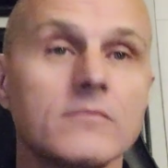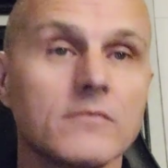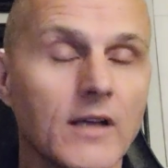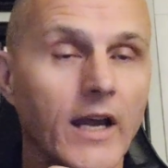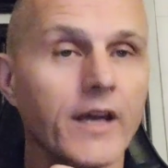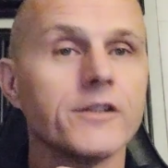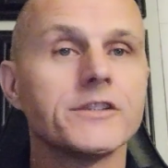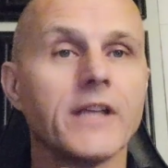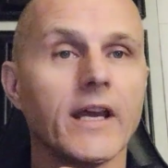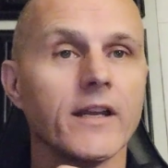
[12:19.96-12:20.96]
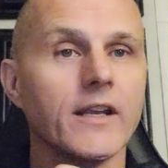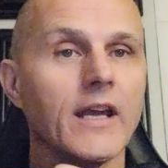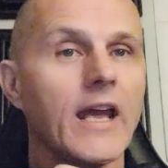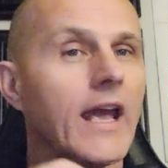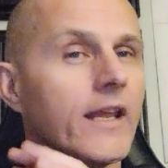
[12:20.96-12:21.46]
I understand.
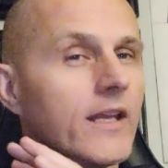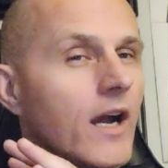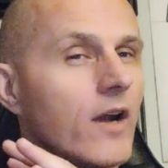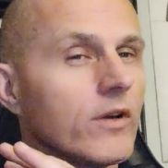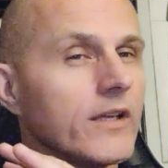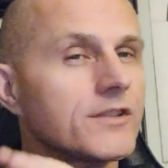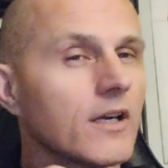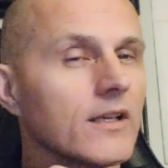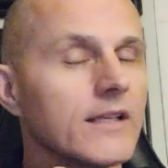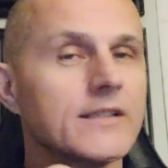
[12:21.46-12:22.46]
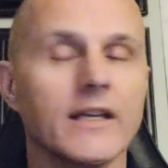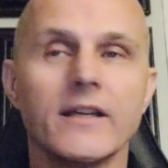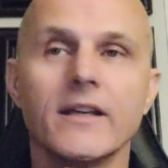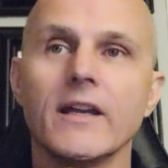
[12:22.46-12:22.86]
And then I really start listening.